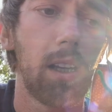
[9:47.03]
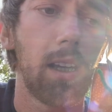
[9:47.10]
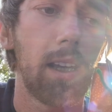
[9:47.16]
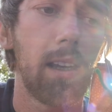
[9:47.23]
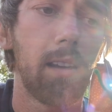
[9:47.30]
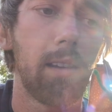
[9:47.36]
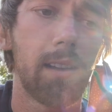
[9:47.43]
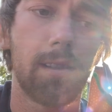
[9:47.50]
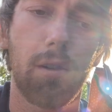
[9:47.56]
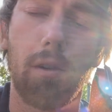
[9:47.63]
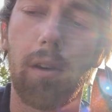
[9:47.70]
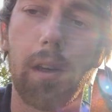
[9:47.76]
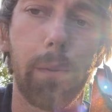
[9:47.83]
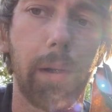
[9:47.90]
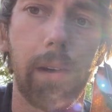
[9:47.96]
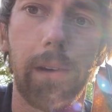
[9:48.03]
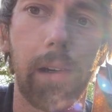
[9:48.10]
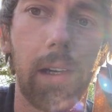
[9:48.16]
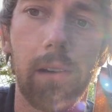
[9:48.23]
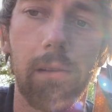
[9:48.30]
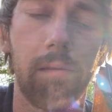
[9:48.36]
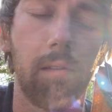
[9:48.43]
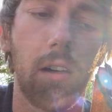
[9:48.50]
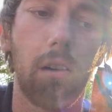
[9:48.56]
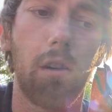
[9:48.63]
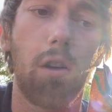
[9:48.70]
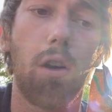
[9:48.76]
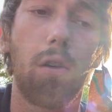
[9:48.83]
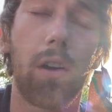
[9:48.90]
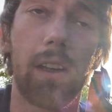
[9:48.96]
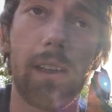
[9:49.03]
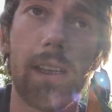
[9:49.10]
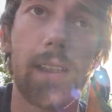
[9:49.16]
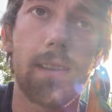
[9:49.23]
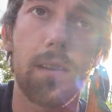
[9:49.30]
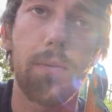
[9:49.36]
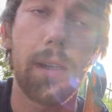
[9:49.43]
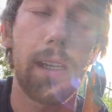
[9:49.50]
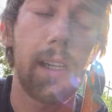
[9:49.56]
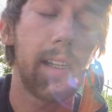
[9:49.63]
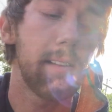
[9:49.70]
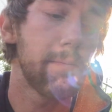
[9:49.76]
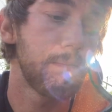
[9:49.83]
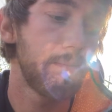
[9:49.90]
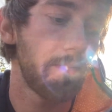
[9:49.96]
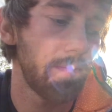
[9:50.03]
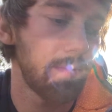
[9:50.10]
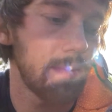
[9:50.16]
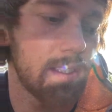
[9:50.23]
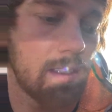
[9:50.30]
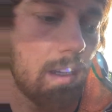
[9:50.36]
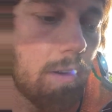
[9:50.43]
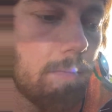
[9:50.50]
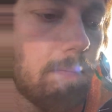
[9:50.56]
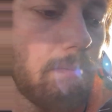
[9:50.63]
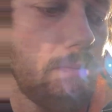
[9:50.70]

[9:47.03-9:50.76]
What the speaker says: that's already needs to be eaten. So